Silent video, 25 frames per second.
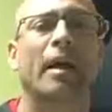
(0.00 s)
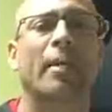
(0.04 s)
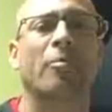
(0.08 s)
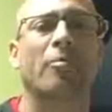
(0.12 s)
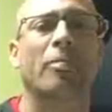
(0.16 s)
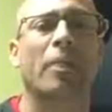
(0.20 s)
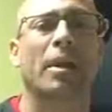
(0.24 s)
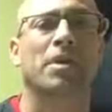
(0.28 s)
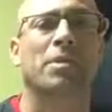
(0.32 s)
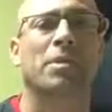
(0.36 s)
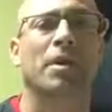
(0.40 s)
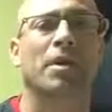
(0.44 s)

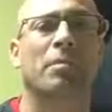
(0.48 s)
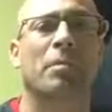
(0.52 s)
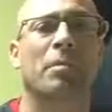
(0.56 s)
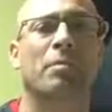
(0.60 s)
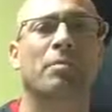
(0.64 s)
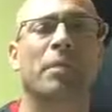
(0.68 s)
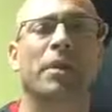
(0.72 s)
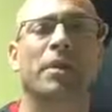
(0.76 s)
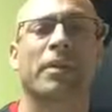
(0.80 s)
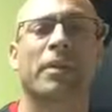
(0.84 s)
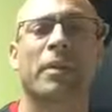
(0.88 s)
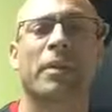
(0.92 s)
make sure we
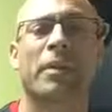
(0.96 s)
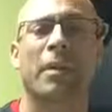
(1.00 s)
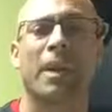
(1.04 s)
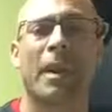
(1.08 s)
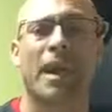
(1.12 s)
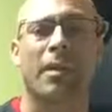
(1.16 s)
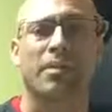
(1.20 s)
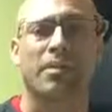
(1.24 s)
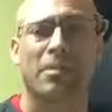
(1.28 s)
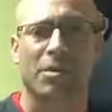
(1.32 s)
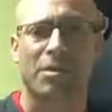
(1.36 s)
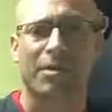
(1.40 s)
put their
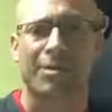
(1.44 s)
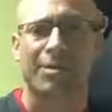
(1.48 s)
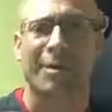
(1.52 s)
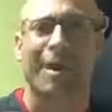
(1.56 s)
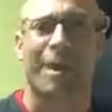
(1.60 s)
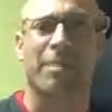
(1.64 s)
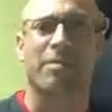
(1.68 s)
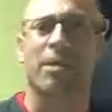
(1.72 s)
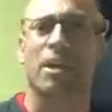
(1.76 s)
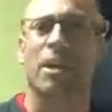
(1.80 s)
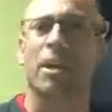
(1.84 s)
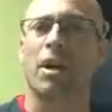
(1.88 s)
name just
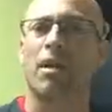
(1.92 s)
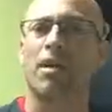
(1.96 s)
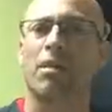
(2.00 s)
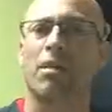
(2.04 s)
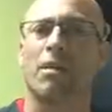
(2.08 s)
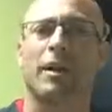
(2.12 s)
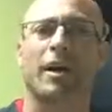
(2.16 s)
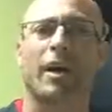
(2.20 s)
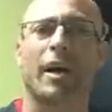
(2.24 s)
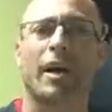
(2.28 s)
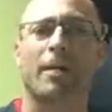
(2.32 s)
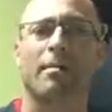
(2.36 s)
right below in
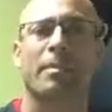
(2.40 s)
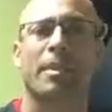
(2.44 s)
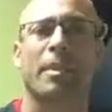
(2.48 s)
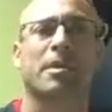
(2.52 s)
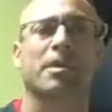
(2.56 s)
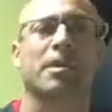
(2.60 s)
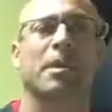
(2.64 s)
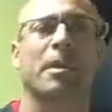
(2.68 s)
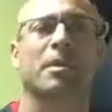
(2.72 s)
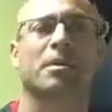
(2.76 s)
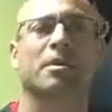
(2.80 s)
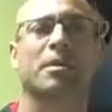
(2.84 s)
the comment
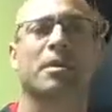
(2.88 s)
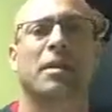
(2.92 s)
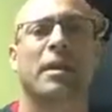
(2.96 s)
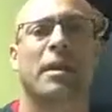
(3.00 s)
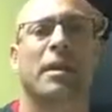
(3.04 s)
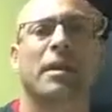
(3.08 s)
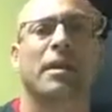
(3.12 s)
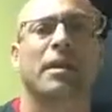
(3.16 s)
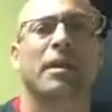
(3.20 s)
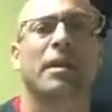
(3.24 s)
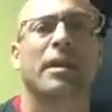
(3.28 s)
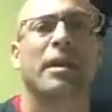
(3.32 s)
section
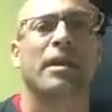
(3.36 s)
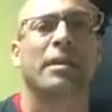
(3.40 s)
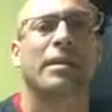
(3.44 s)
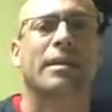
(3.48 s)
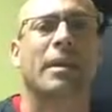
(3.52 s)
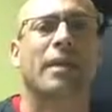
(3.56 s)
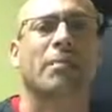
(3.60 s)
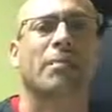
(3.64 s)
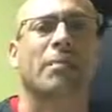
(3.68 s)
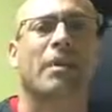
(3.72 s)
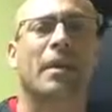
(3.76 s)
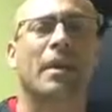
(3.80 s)
there.
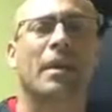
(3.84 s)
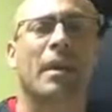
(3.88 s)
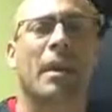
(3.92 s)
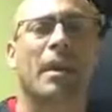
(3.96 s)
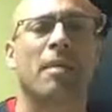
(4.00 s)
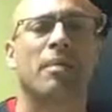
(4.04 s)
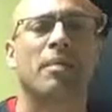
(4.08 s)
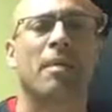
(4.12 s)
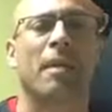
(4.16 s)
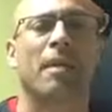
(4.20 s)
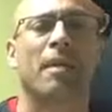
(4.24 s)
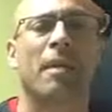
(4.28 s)
Type their
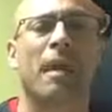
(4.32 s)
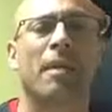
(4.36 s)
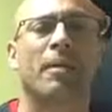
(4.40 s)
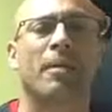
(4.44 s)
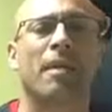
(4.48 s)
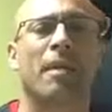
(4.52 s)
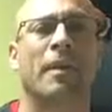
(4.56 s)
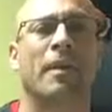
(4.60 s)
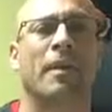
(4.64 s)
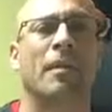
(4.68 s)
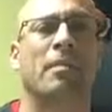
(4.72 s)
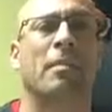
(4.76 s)
name in, that
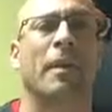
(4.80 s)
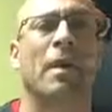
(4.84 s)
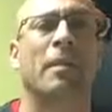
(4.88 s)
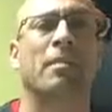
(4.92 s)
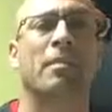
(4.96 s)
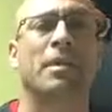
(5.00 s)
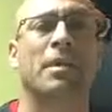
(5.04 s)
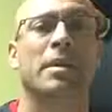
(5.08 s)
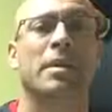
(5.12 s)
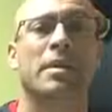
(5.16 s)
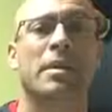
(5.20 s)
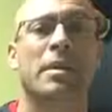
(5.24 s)
way they'll be
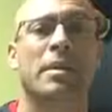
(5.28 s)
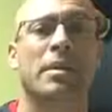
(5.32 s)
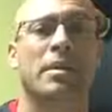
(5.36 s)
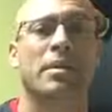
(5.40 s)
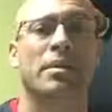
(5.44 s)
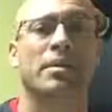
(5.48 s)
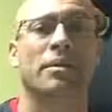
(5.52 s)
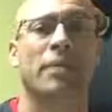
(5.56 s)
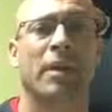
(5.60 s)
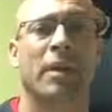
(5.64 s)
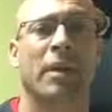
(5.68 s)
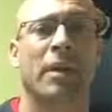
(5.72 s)
able to see
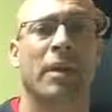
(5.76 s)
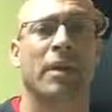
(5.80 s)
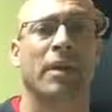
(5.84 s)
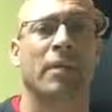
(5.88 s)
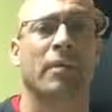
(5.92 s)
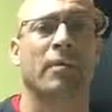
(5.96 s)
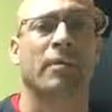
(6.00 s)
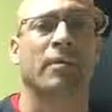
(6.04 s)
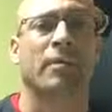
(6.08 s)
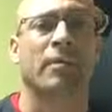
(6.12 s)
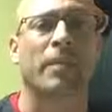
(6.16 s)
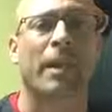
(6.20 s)
this
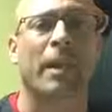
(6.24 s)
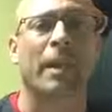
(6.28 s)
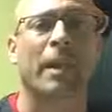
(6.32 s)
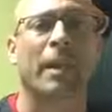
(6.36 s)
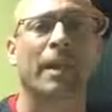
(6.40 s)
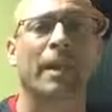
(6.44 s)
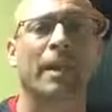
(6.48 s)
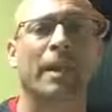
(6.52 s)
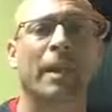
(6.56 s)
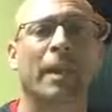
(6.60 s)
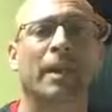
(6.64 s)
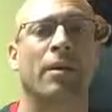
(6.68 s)
video
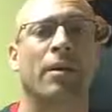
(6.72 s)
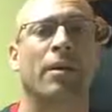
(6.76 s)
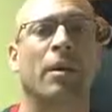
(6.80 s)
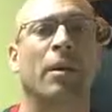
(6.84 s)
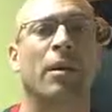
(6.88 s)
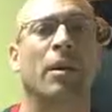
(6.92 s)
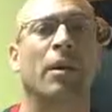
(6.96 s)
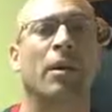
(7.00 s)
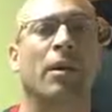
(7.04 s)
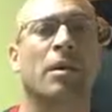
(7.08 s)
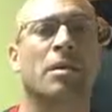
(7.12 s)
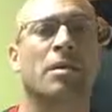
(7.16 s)
later
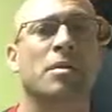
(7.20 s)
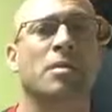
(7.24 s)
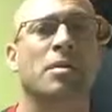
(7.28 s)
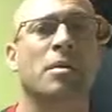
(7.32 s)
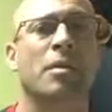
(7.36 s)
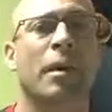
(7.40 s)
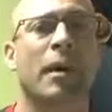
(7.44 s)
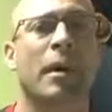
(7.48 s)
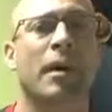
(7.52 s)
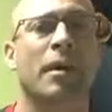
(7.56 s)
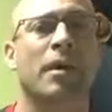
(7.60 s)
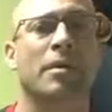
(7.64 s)
on as
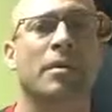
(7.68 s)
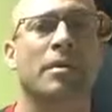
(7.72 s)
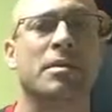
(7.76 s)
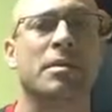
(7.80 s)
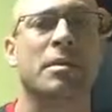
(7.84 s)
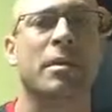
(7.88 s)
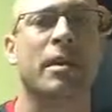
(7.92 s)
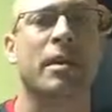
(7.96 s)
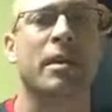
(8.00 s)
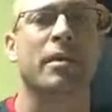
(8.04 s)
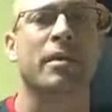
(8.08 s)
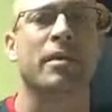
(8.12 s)
well.
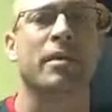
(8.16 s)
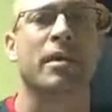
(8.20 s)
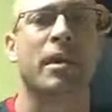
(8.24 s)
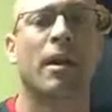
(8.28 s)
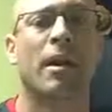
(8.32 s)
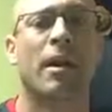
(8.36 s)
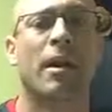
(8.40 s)
So